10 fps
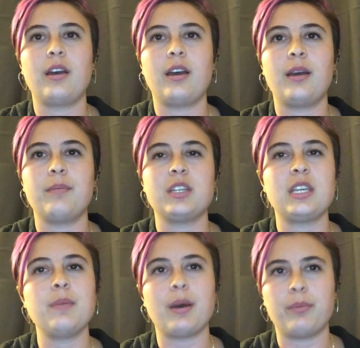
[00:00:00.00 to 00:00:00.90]

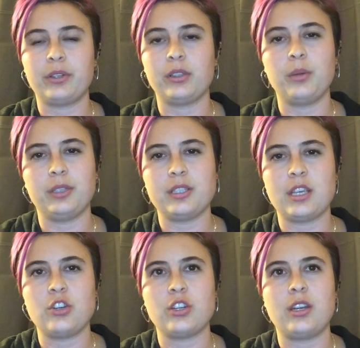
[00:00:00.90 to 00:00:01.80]
up with
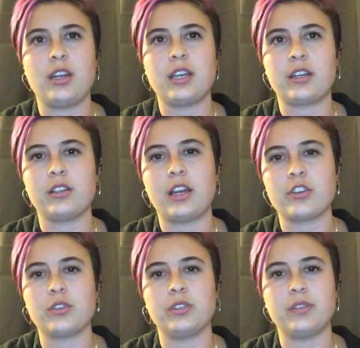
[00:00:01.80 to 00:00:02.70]
globalization and
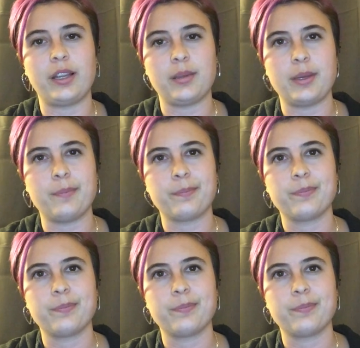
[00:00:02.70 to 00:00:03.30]
technological development.